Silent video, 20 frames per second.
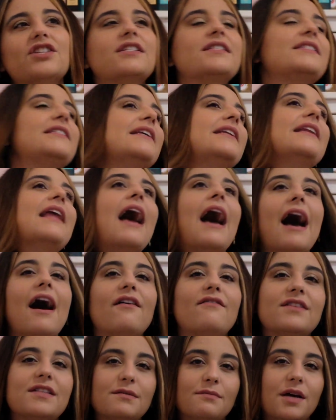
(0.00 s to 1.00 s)
didn't
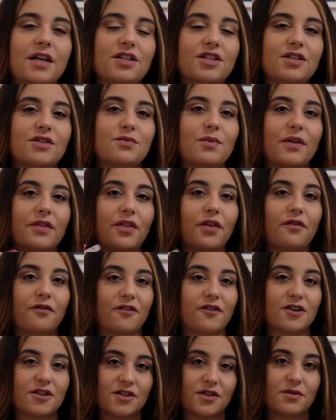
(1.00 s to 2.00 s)
have as much as what the
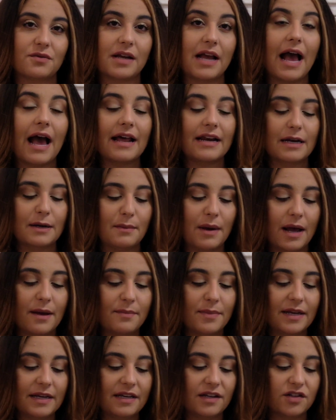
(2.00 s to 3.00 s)
first three had in my
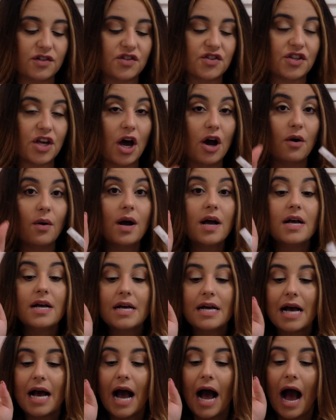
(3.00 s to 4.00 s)
opinion. So
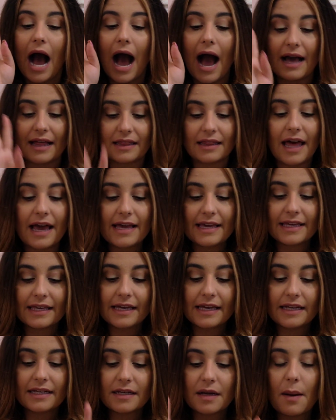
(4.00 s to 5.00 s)
I like
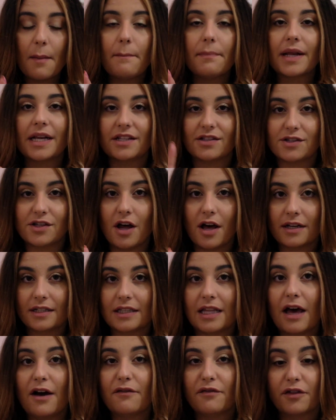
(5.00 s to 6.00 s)
it, but it's not a
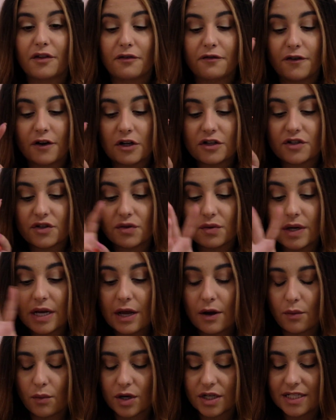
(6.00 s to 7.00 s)
love. The first
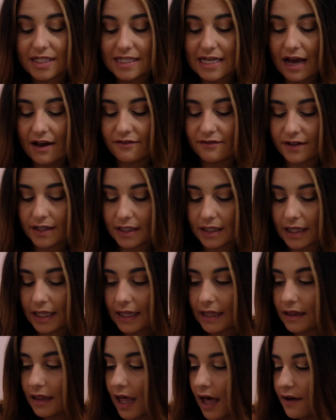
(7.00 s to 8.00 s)
three were
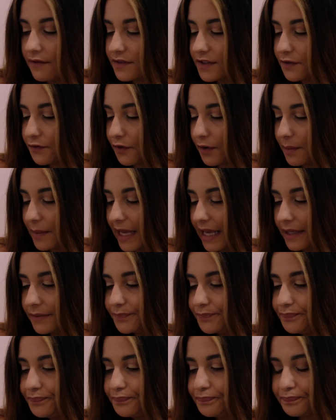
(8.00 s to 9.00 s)
definitely loves for me.
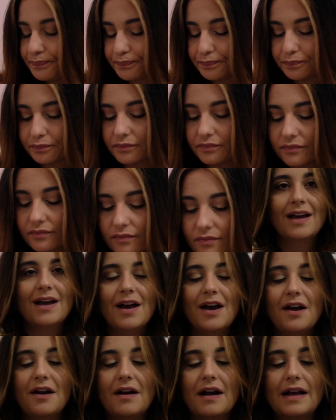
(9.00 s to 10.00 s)

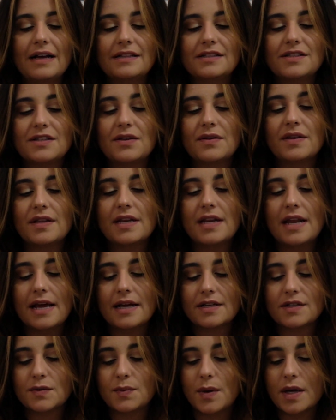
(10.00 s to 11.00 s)
All right, so the
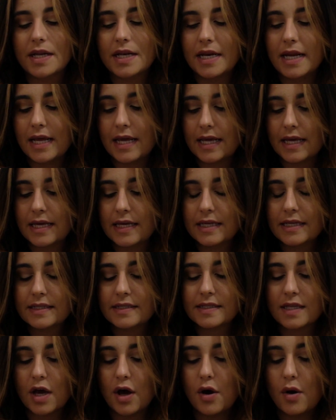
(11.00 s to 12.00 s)
next one
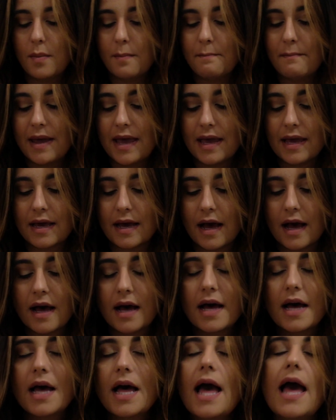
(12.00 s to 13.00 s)
is
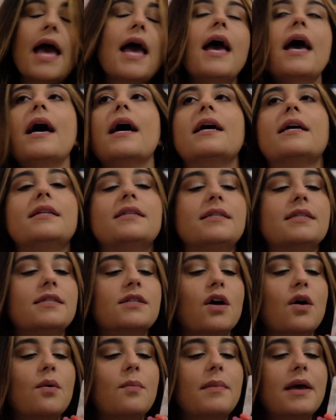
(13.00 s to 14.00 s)
Omega, and
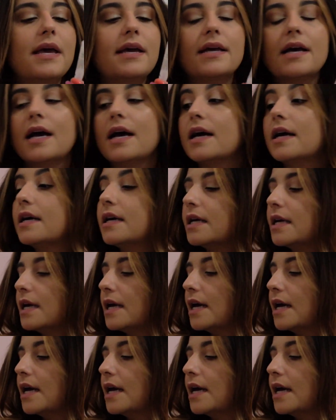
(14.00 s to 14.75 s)
Omega